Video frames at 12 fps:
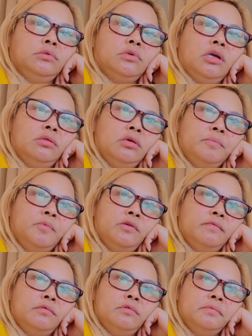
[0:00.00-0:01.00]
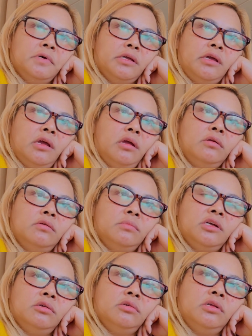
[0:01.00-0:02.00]
And the Pivuvacaine, oh
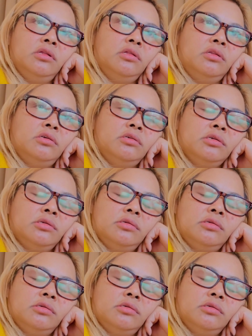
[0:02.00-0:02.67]
my goodness,